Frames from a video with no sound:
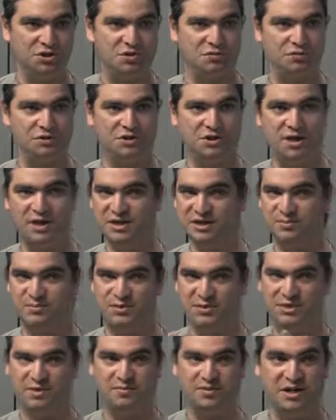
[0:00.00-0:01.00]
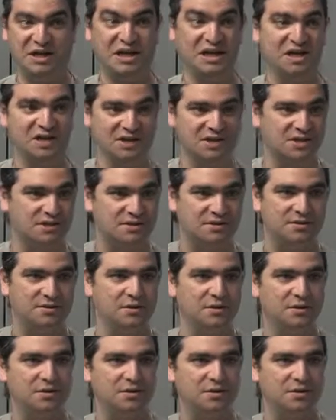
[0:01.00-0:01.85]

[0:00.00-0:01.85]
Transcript: There is a SB something inst